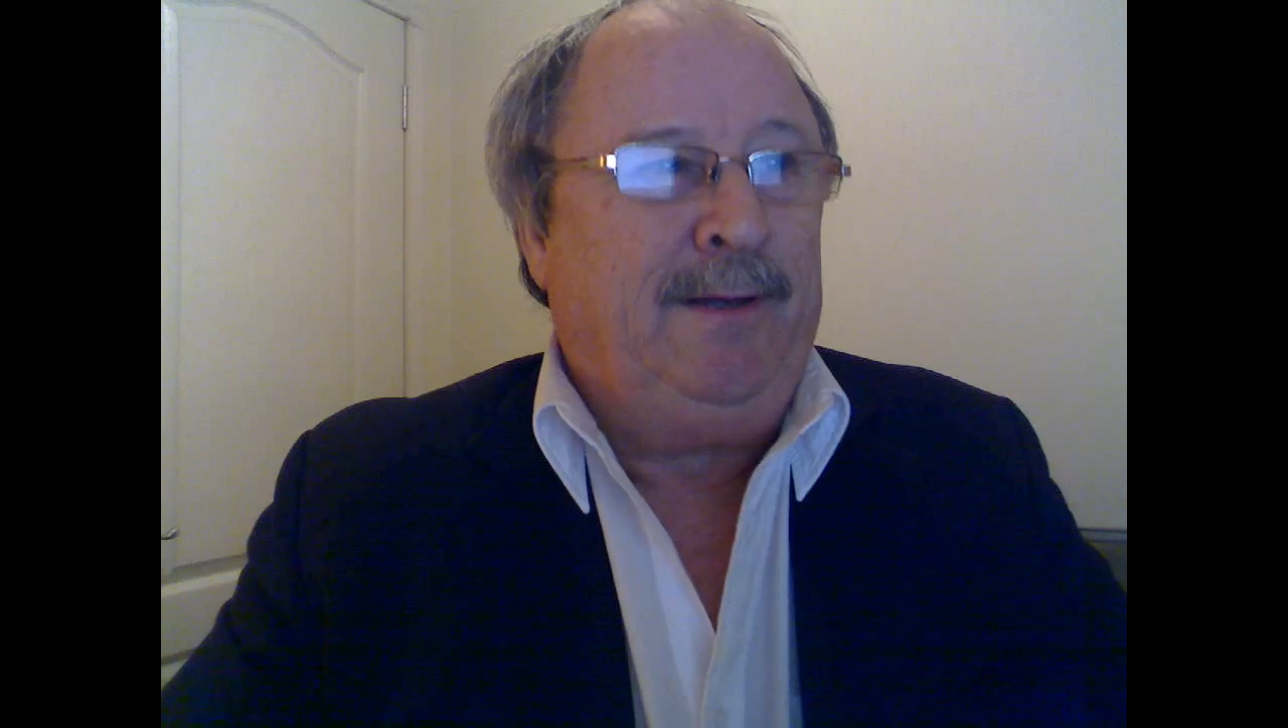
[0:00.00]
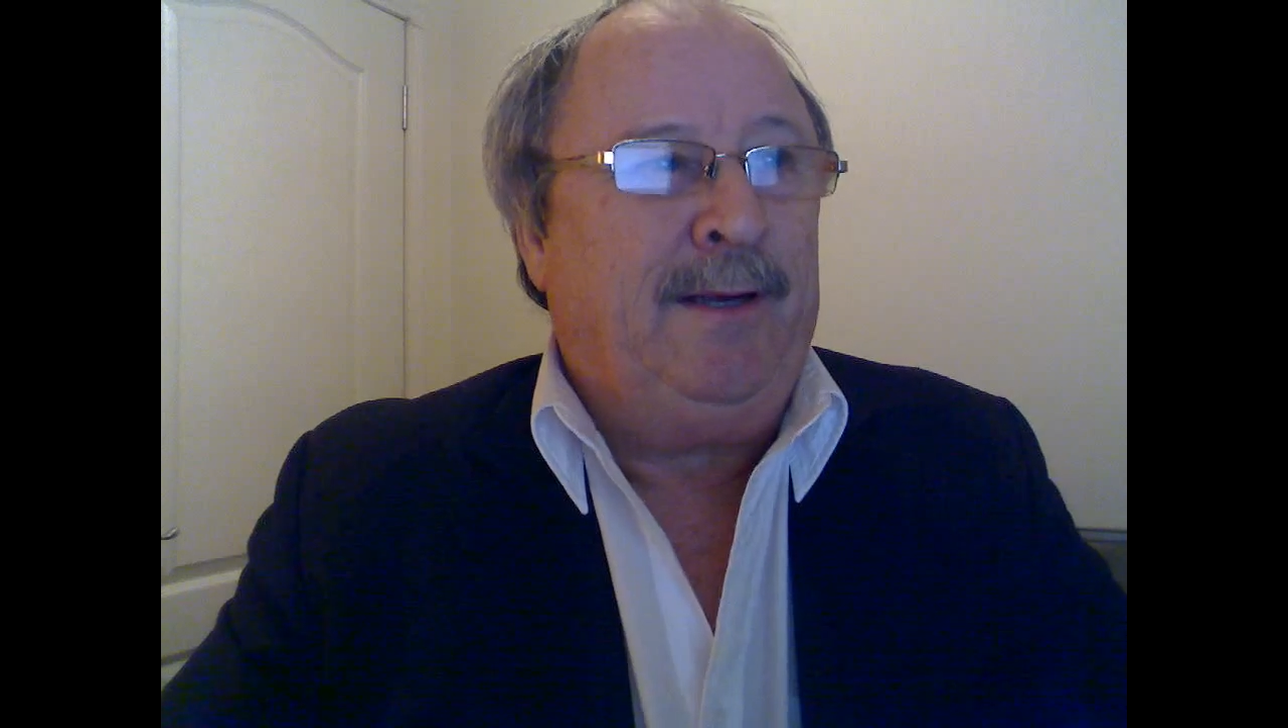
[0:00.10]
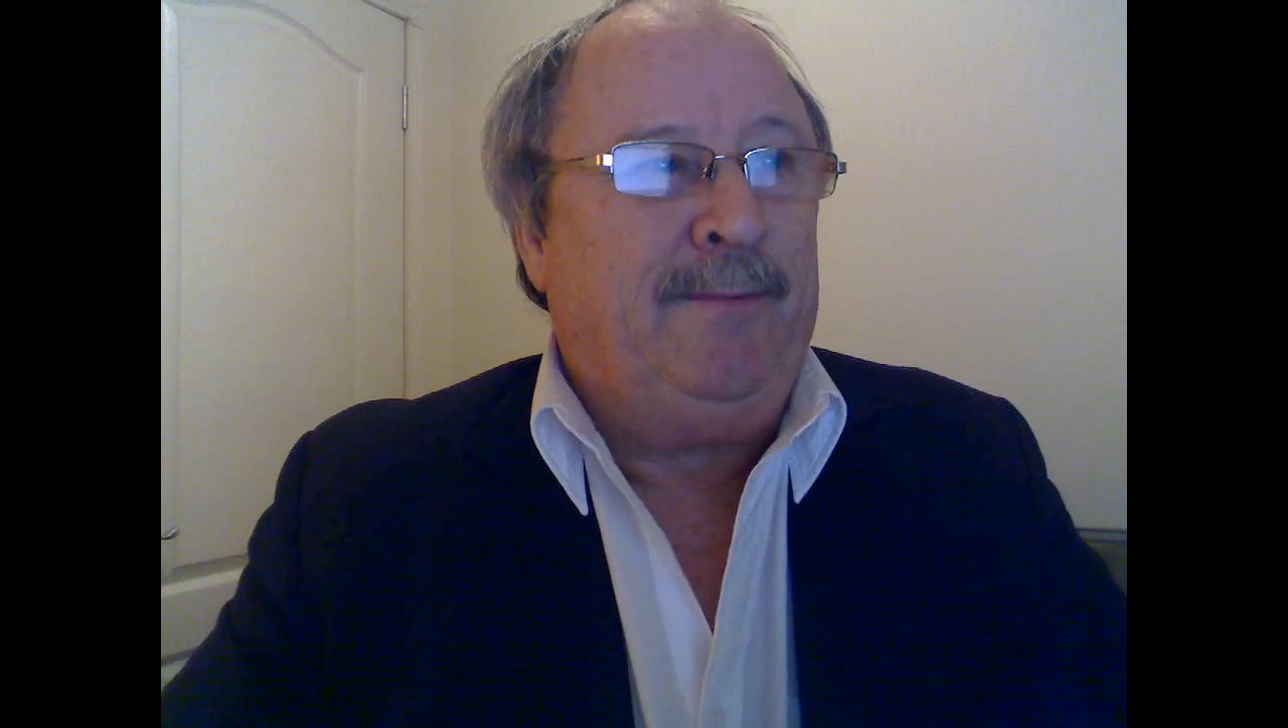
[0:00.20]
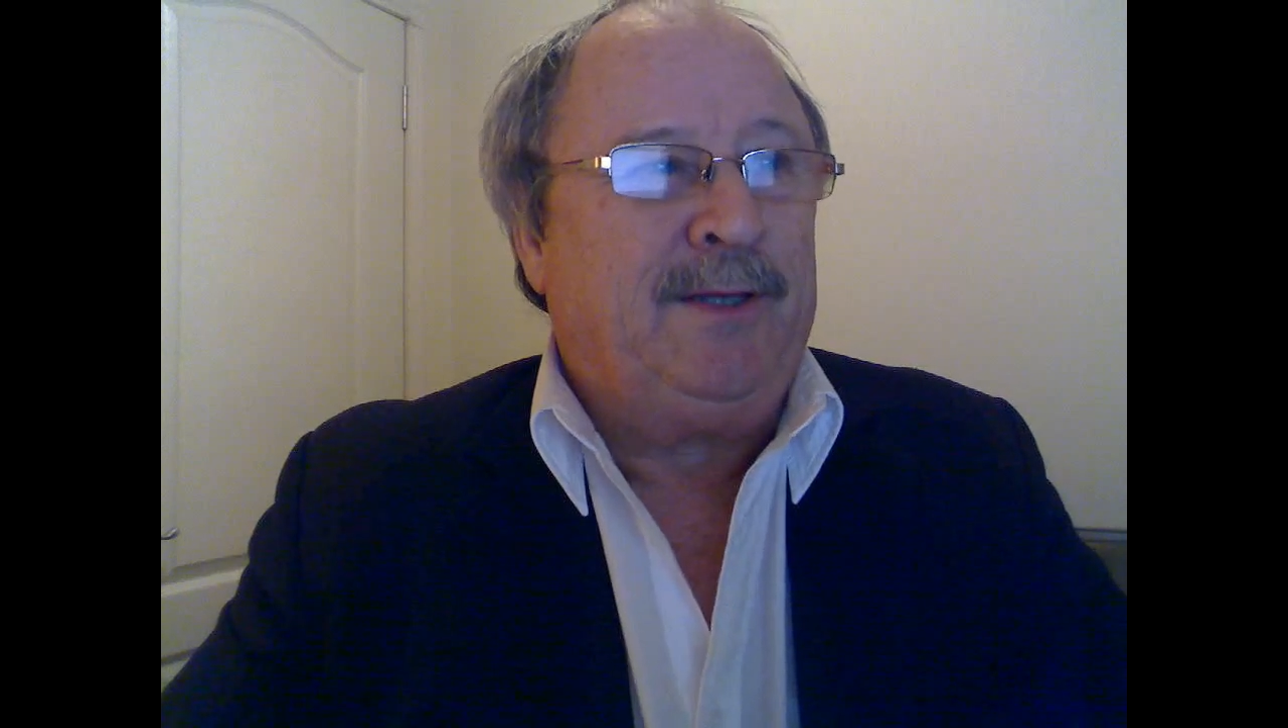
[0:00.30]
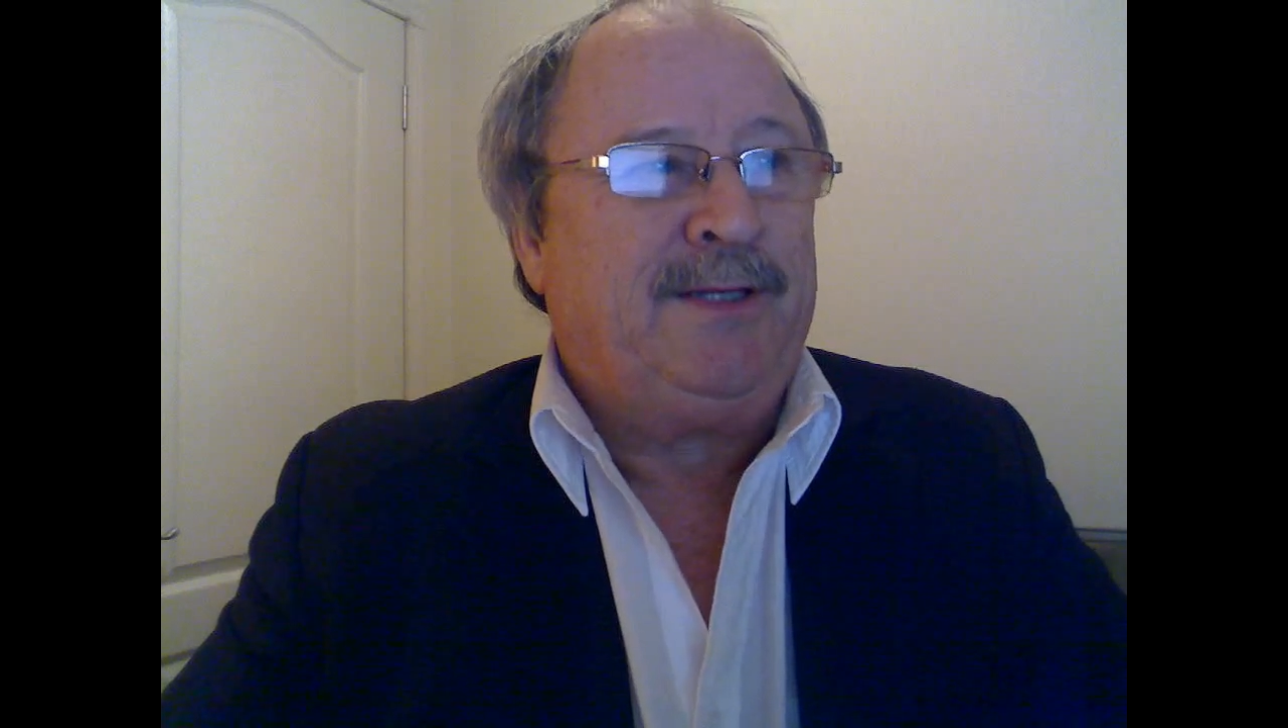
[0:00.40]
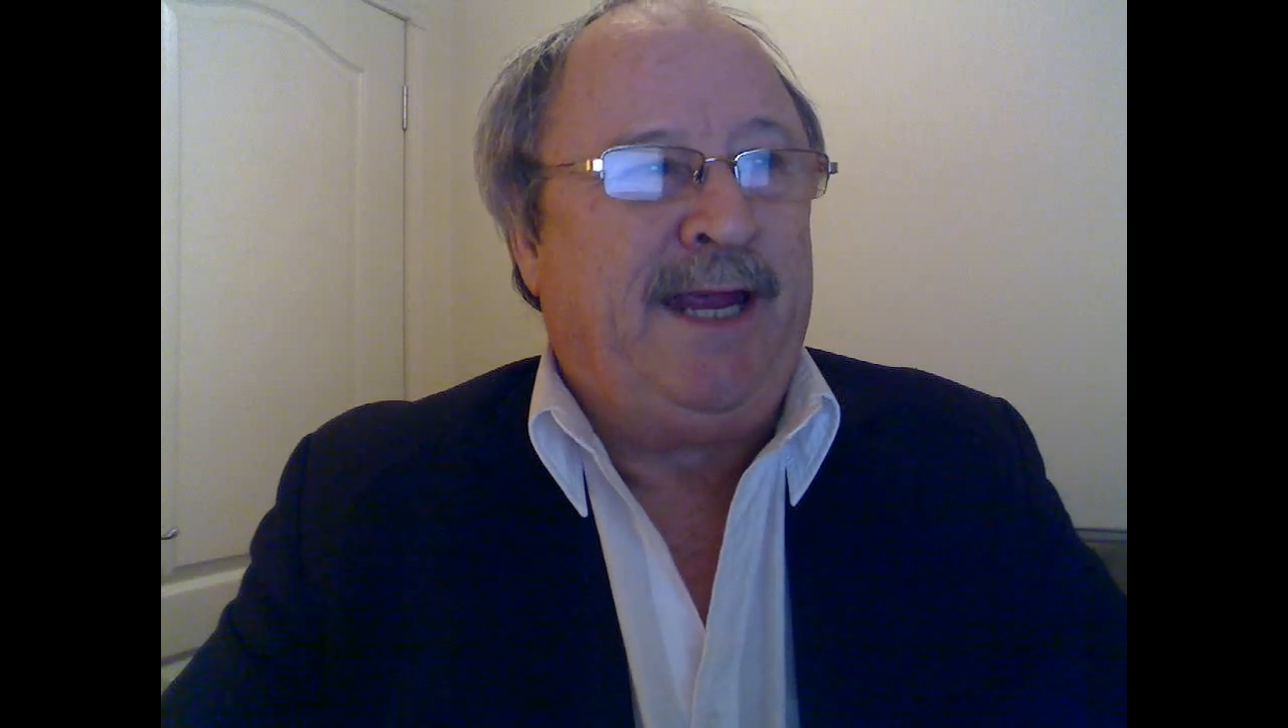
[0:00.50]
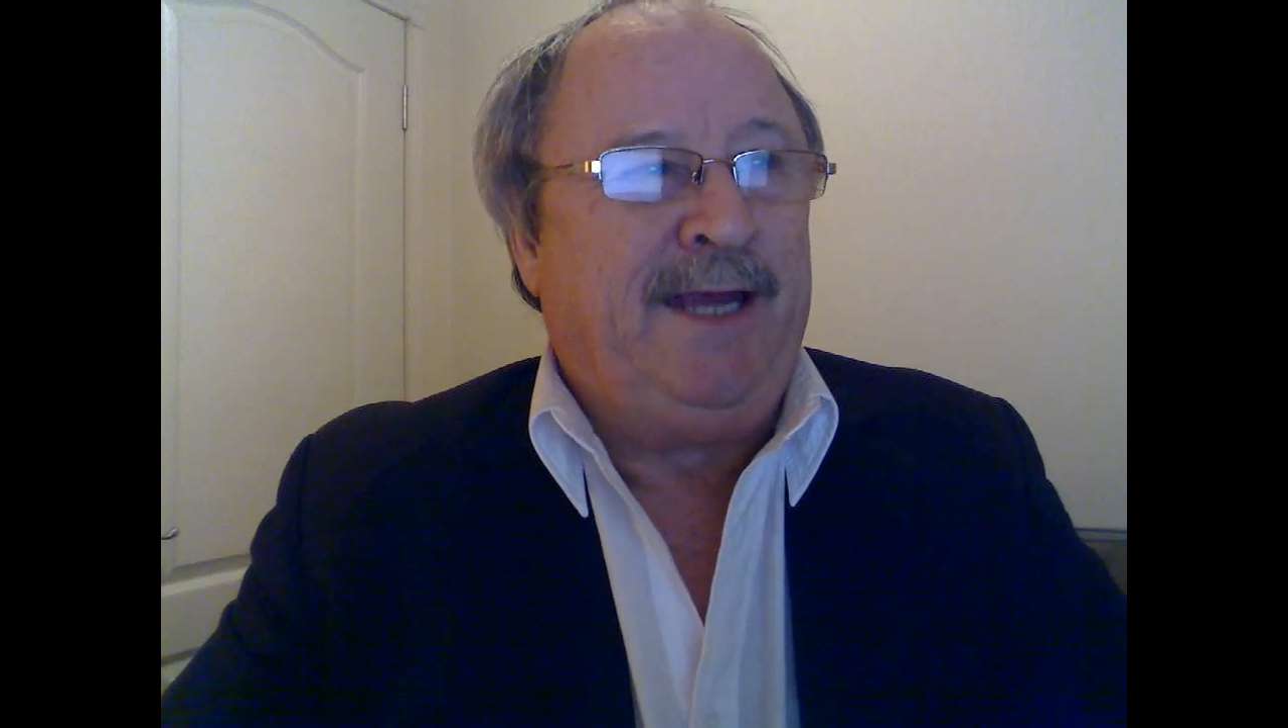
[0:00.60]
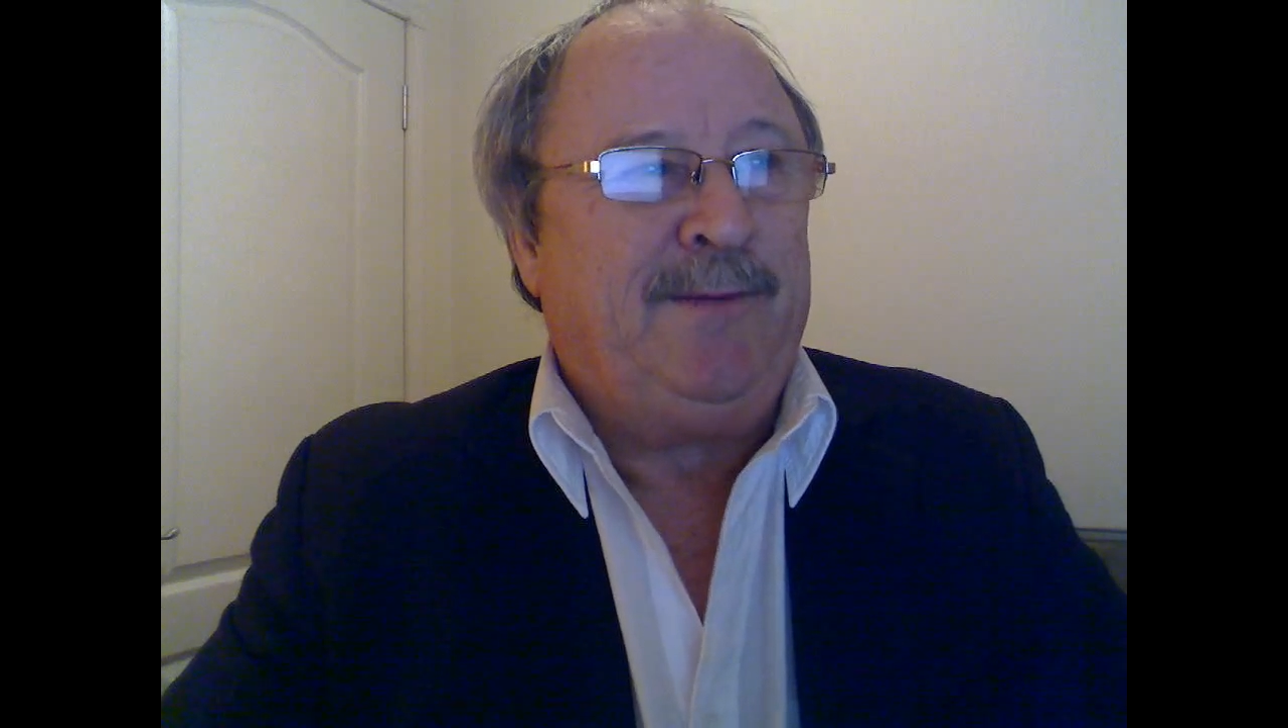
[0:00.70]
not saying